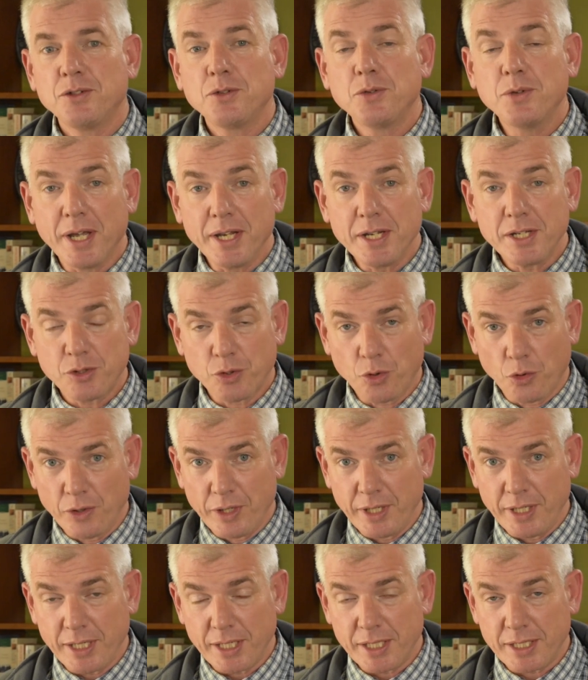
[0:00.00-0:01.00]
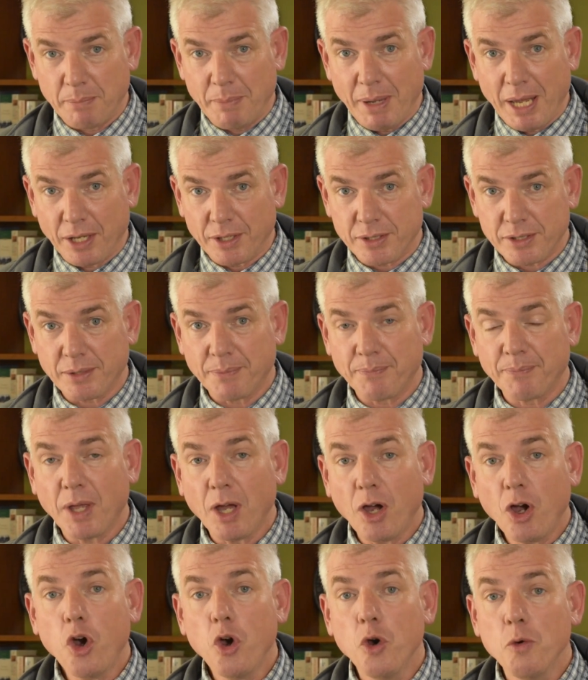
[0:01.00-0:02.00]
Today's story is about
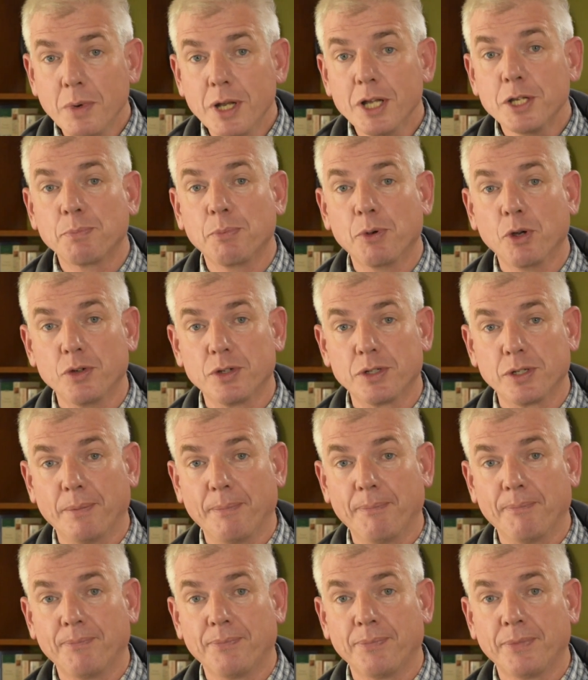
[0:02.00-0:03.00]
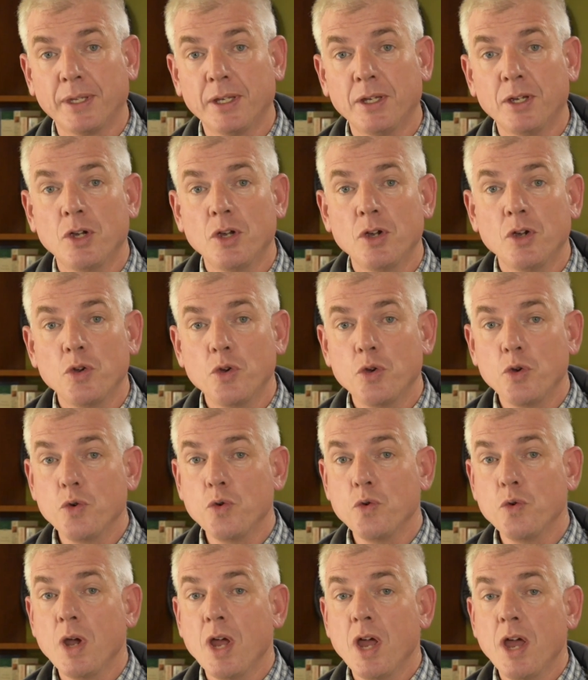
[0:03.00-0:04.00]
a homeless person
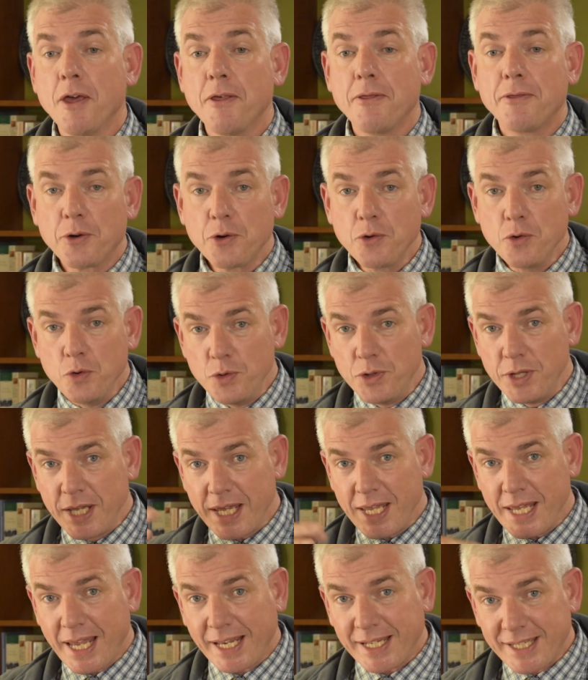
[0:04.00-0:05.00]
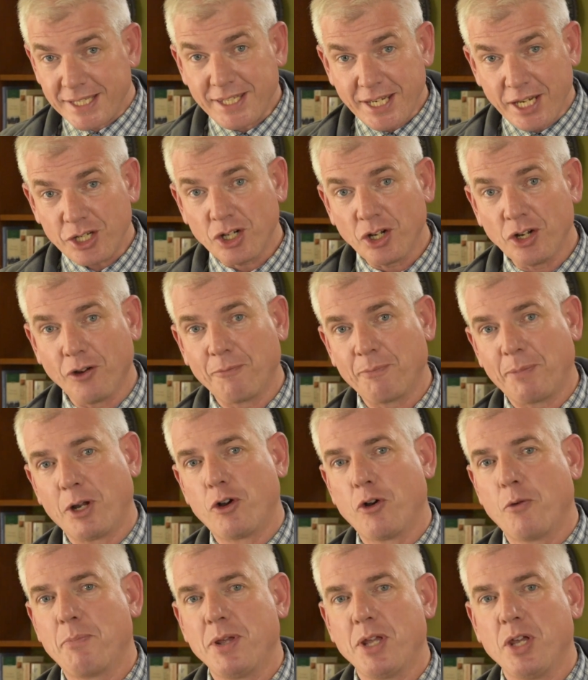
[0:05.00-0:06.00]
who, through the intercession of
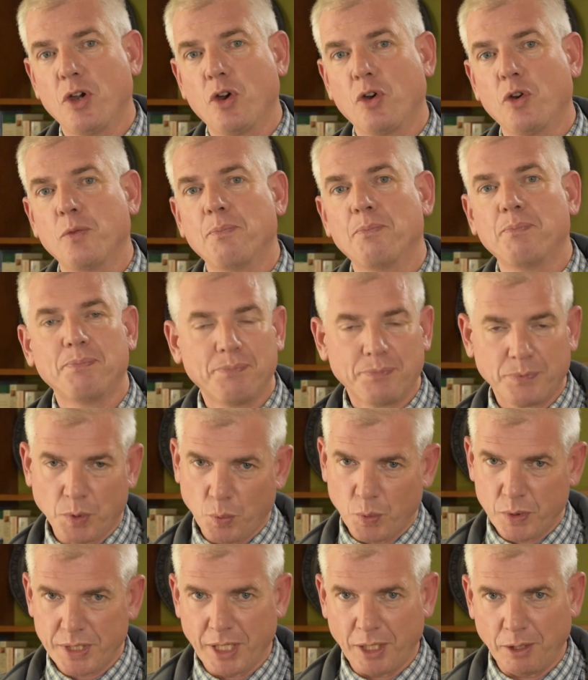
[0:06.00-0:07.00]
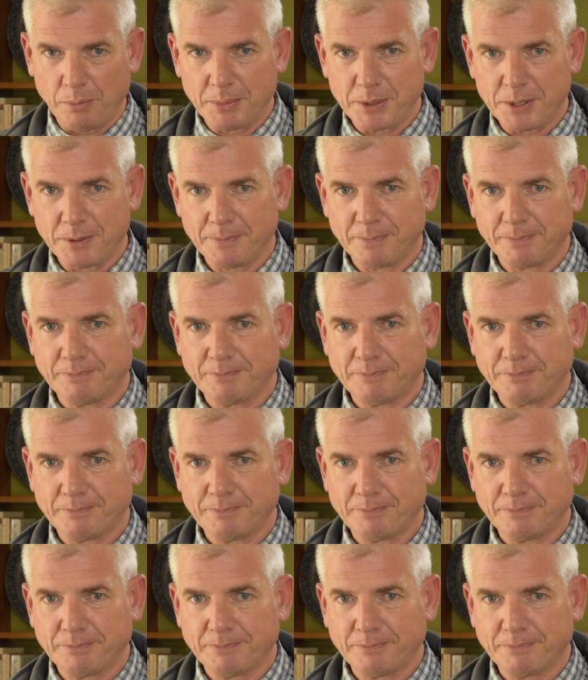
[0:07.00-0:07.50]
Padre Pio, was helped.